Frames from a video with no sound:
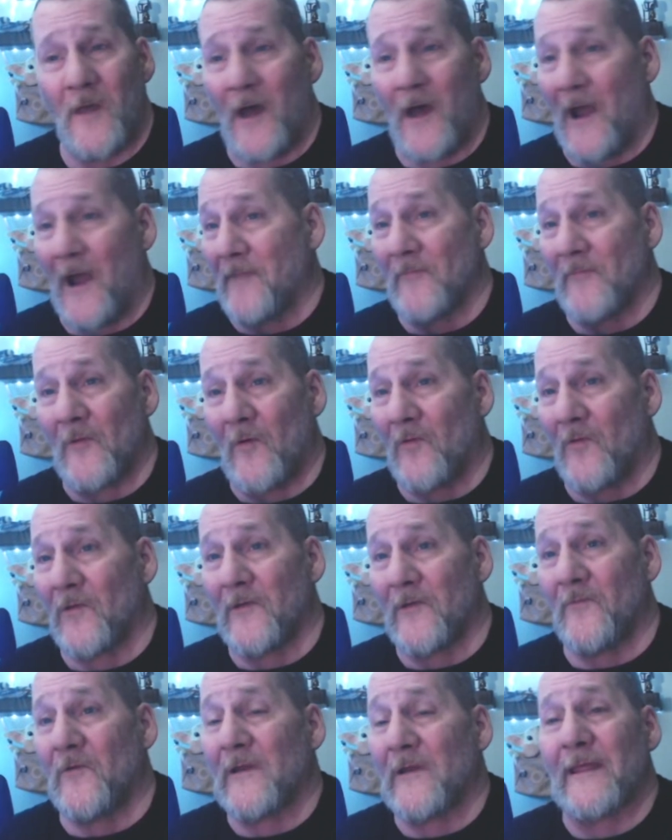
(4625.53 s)
I am the
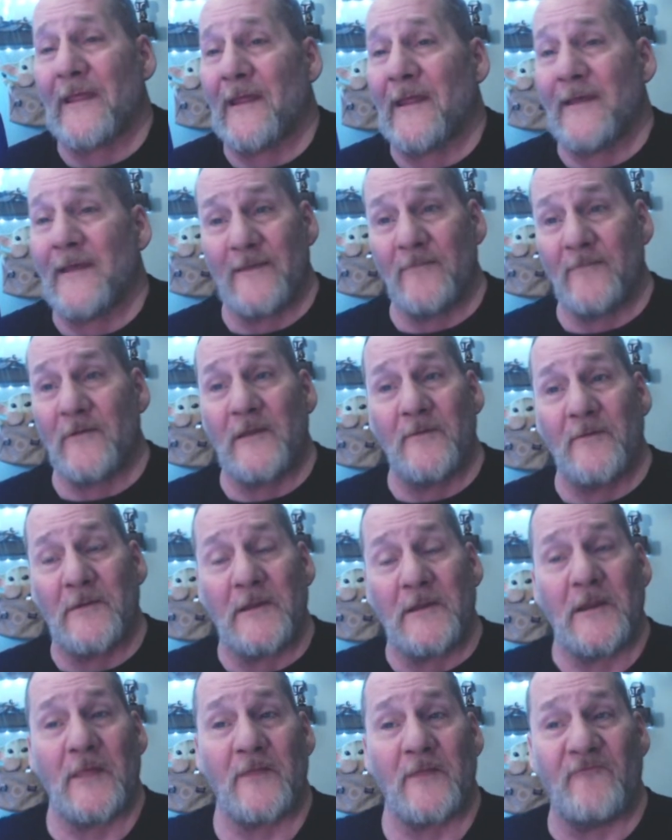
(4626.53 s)
only one that has ever given
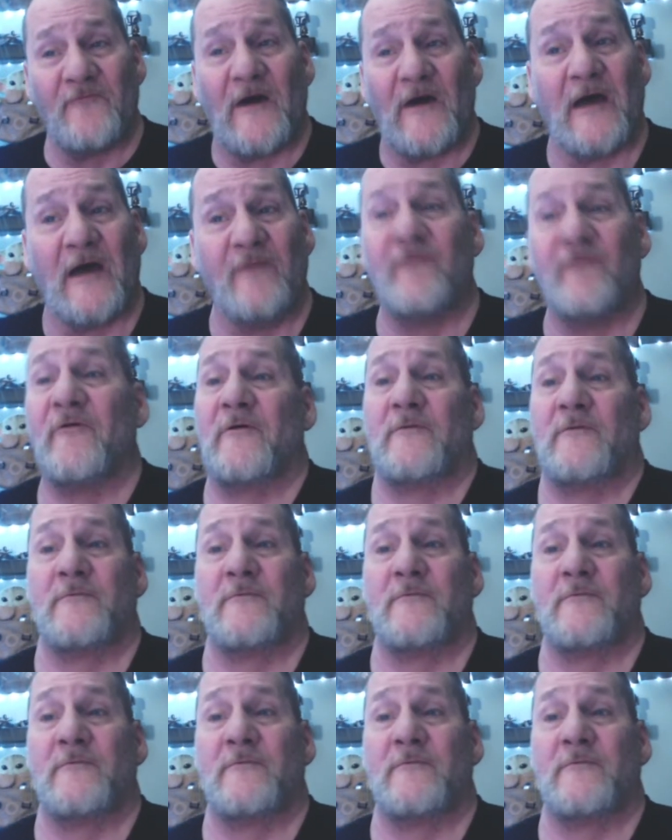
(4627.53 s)
another 5.